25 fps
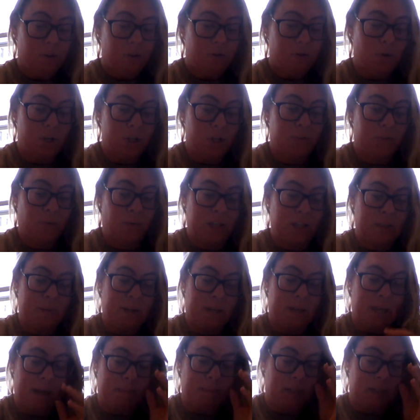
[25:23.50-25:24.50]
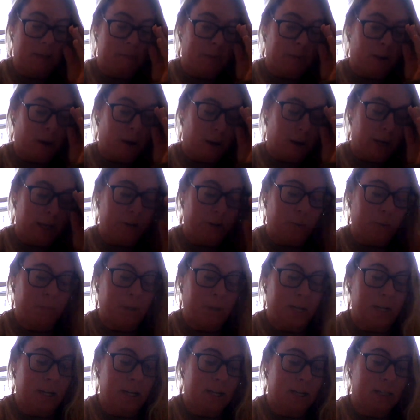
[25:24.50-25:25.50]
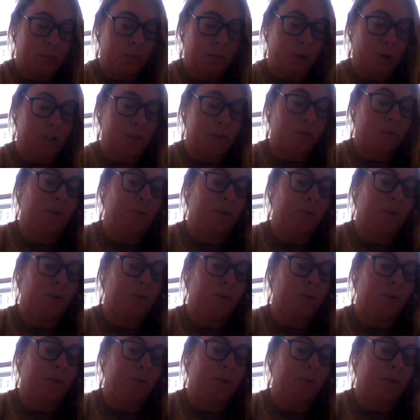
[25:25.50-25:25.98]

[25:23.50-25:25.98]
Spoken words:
George's voice became deeper. He repeated his words